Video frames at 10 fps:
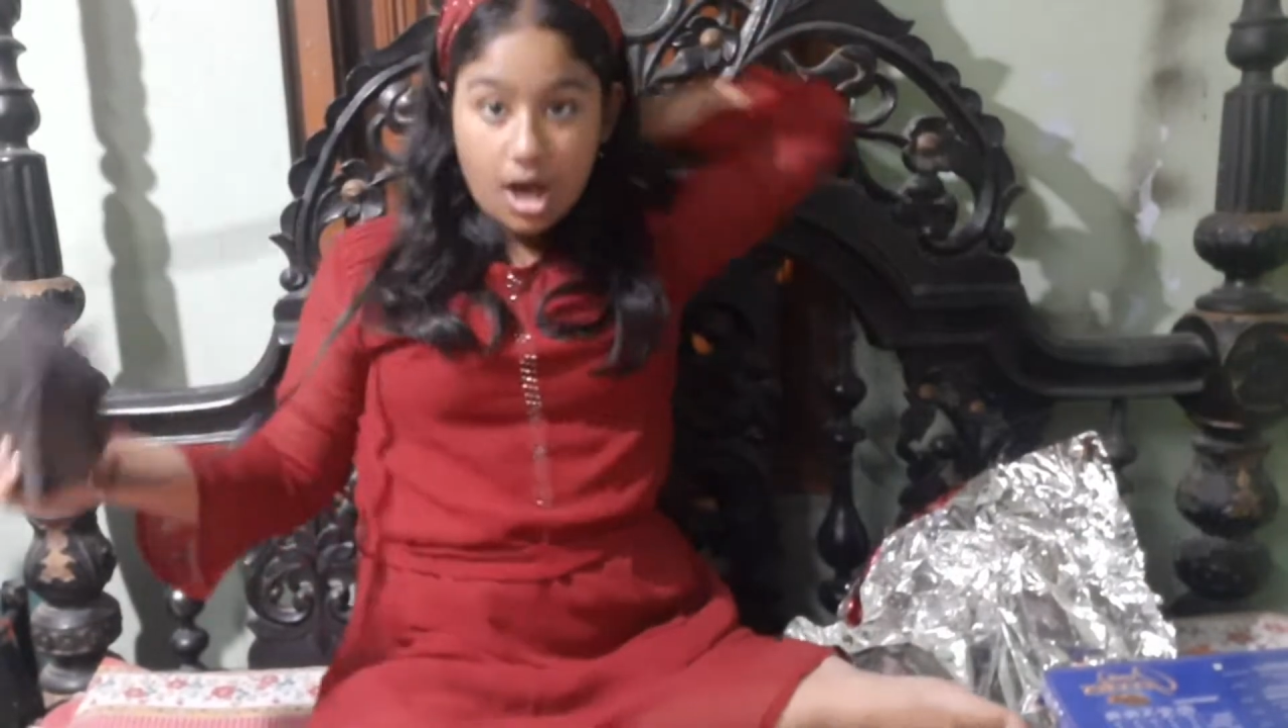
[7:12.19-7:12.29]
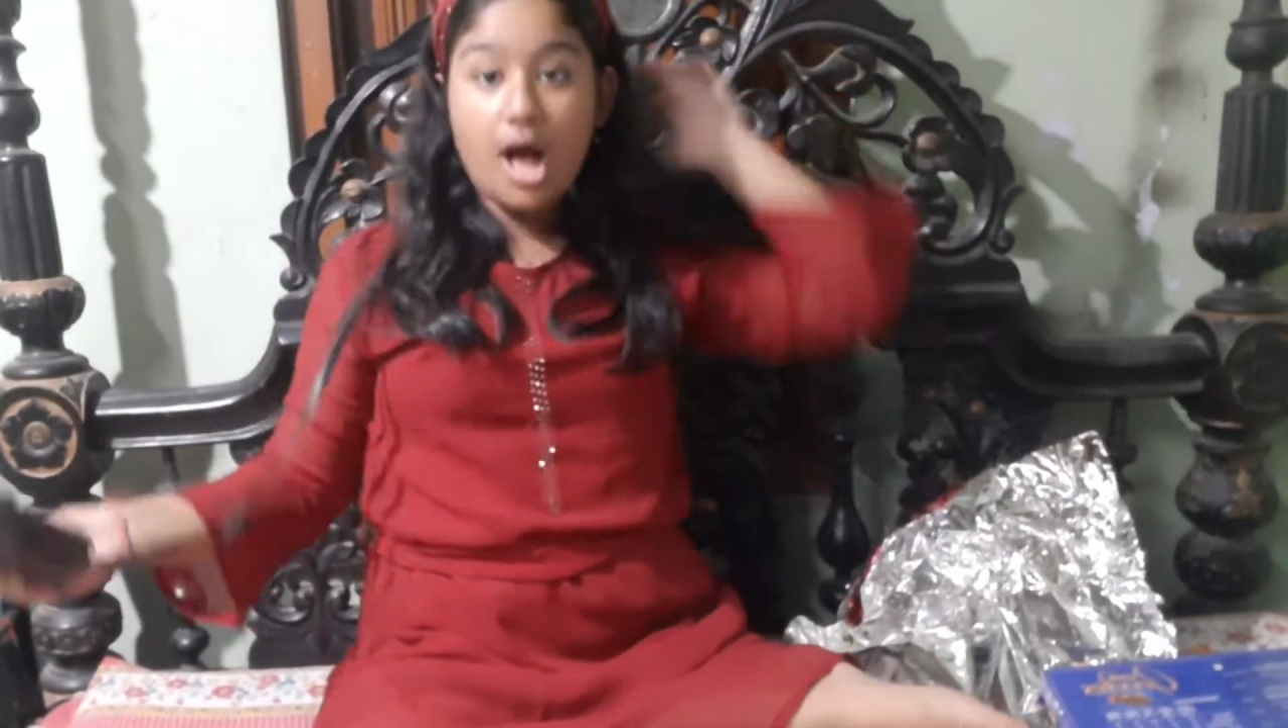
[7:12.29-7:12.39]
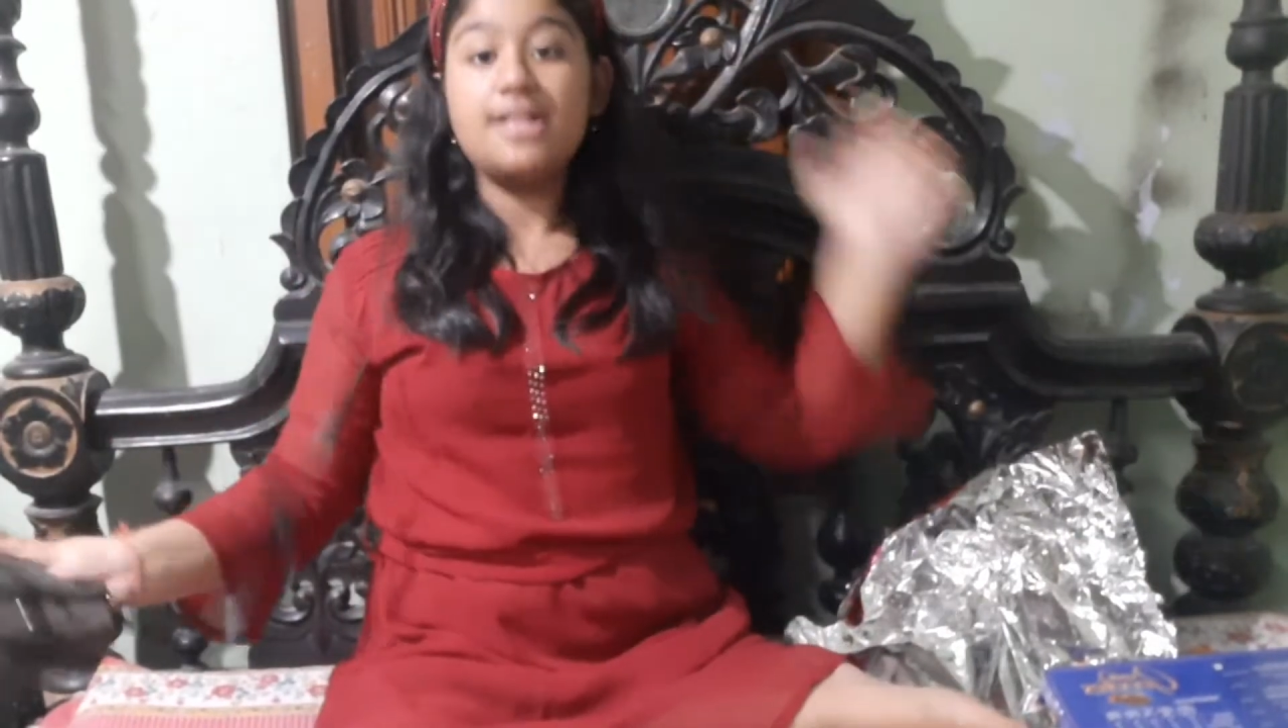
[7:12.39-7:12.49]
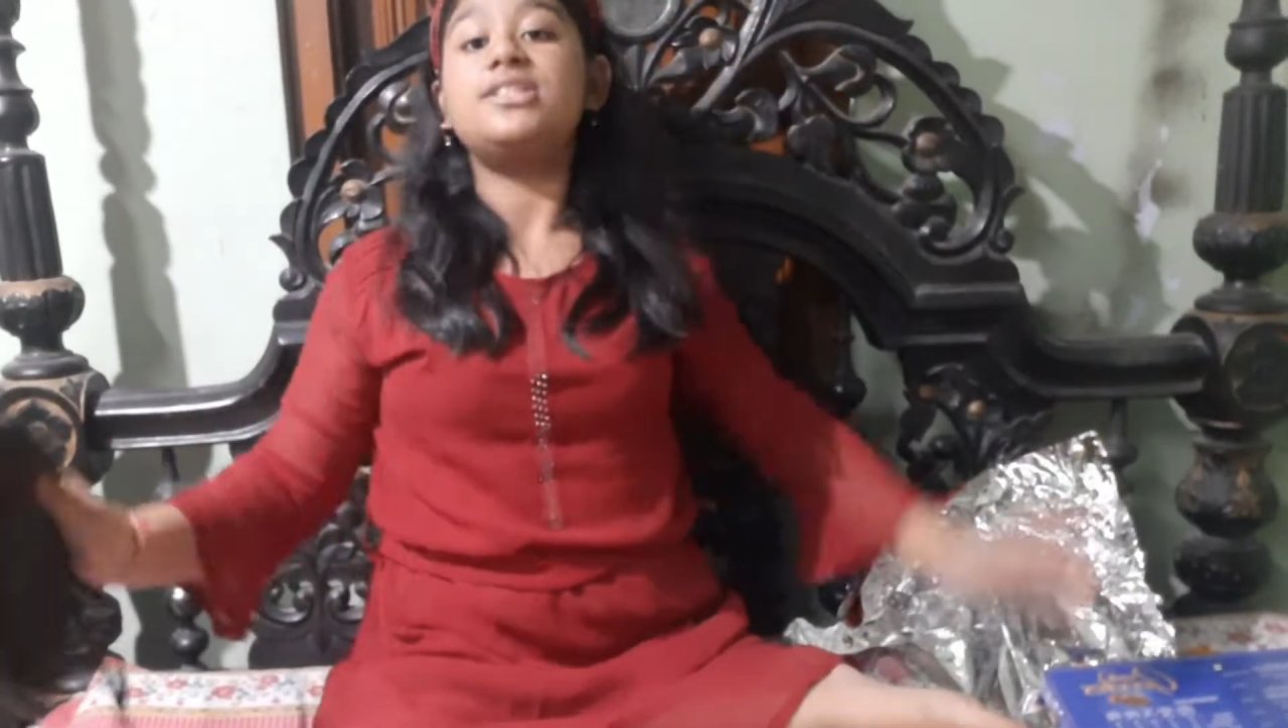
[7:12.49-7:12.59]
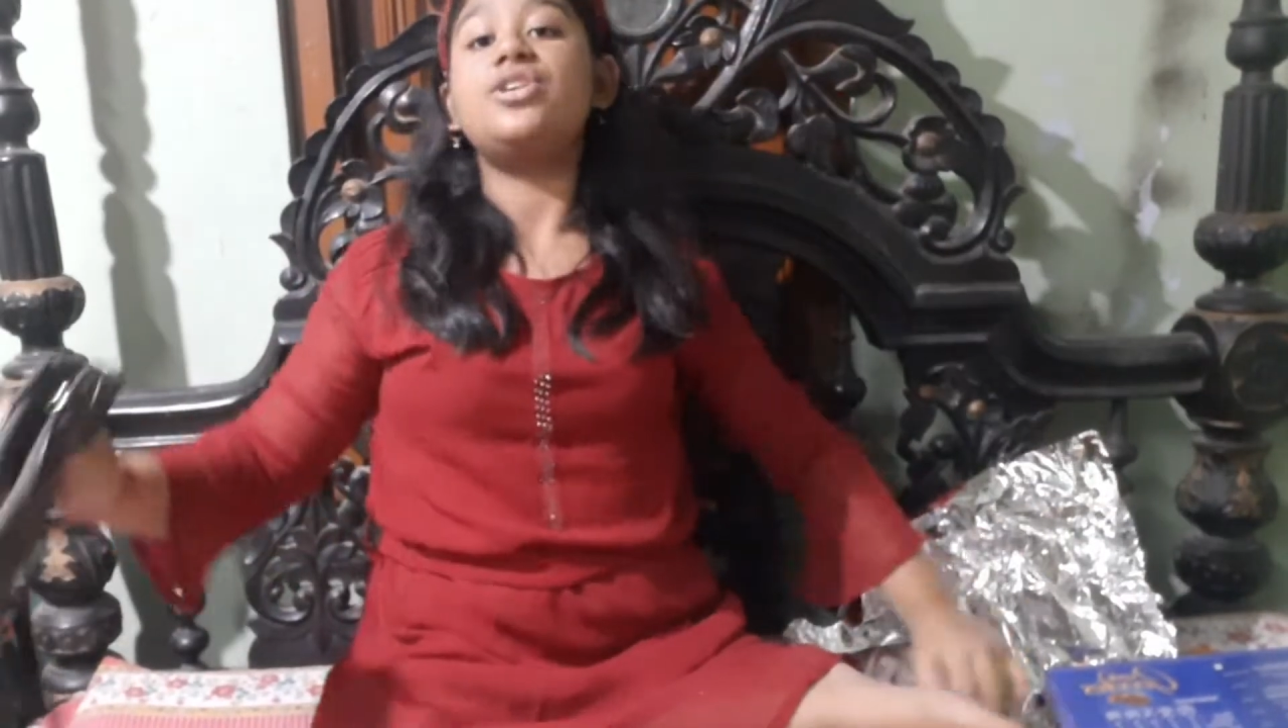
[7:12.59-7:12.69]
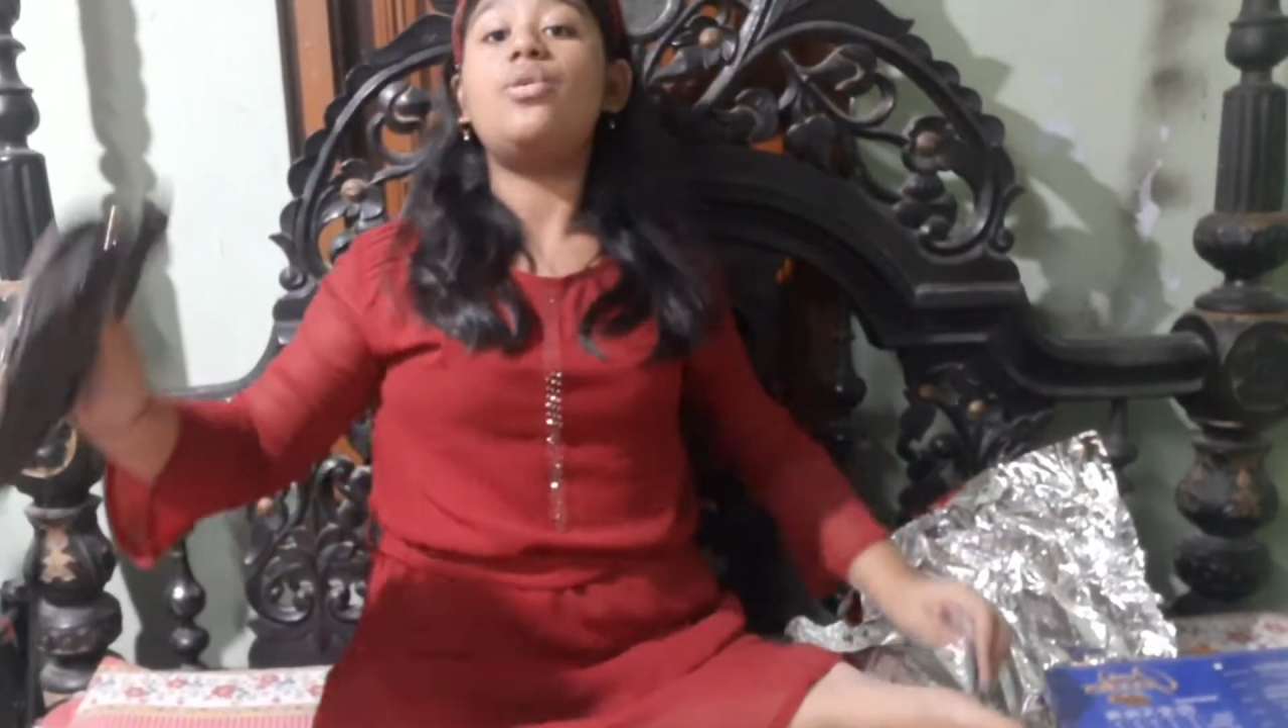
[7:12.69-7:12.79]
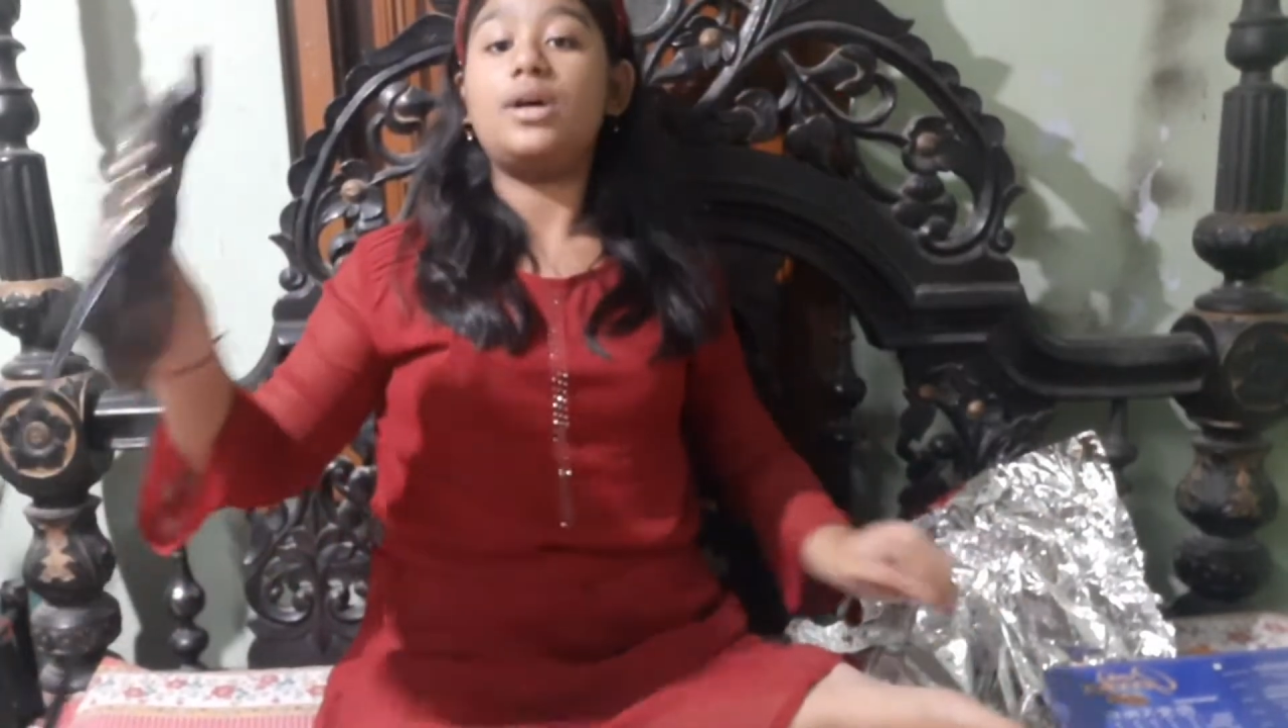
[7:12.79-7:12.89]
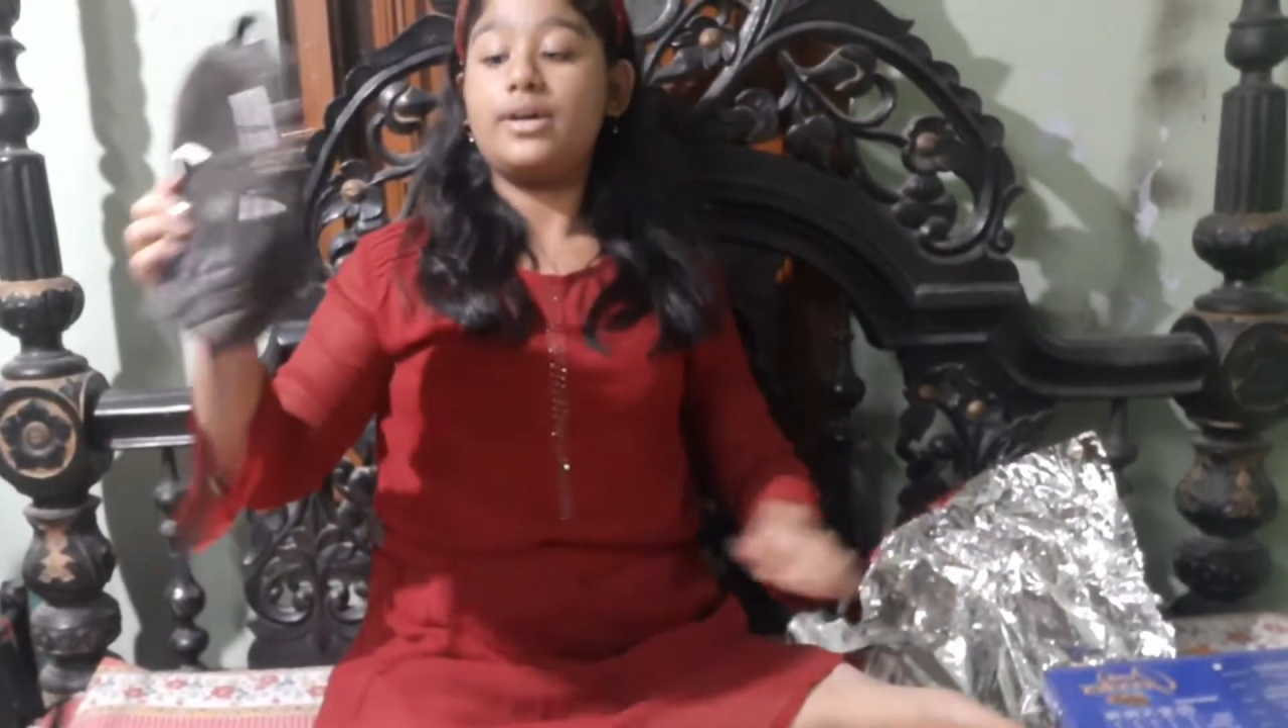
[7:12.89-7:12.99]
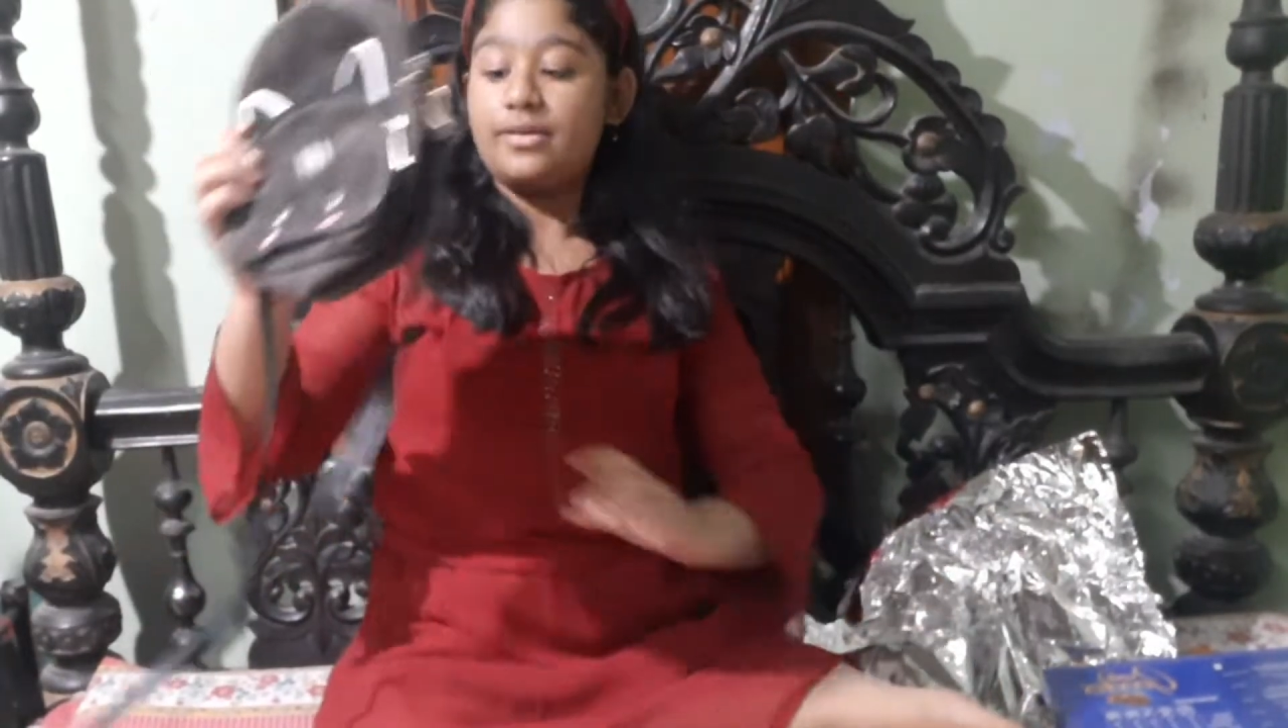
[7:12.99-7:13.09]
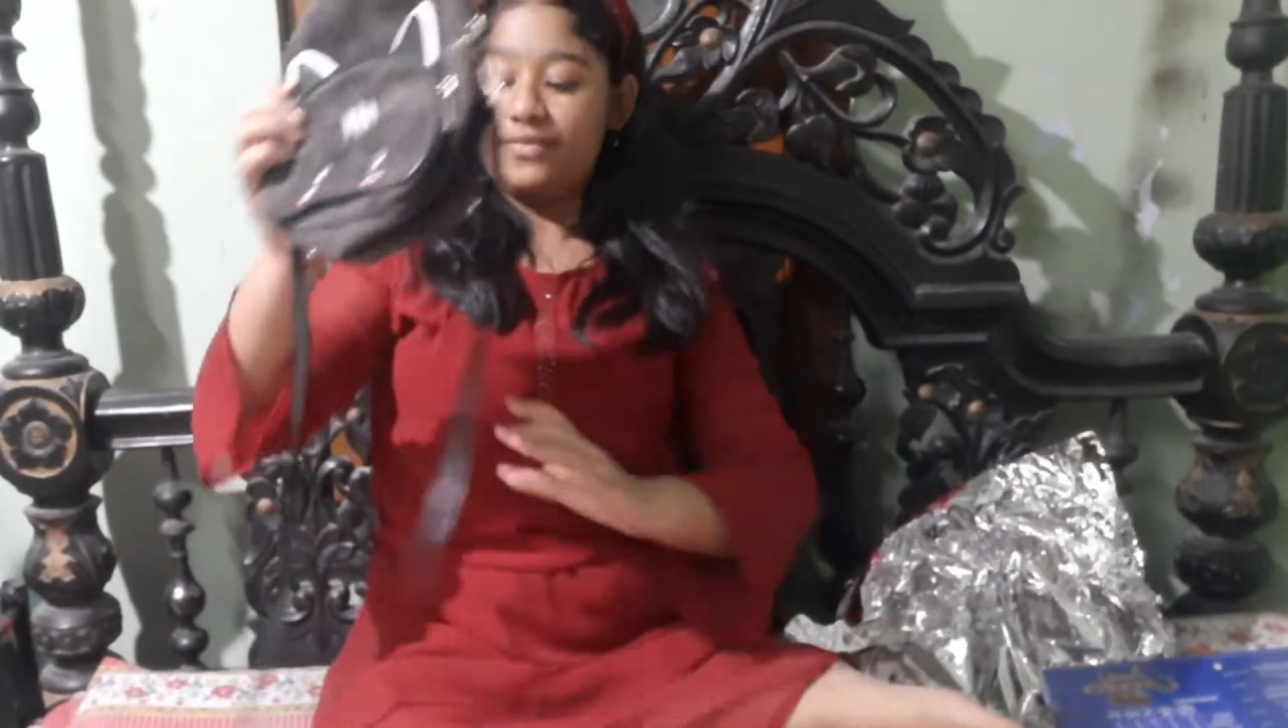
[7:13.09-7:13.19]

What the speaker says: Also,